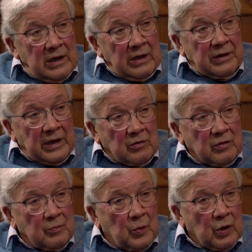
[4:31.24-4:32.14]
and then it
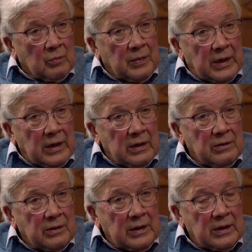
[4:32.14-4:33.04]
was bought
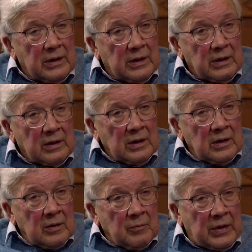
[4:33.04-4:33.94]
by the
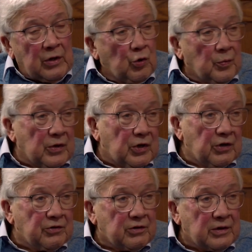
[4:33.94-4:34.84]
urban
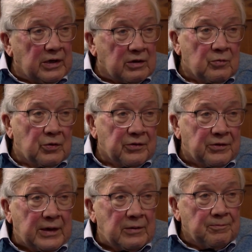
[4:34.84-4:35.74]
council as it was
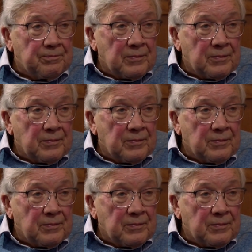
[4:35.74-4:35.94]
then.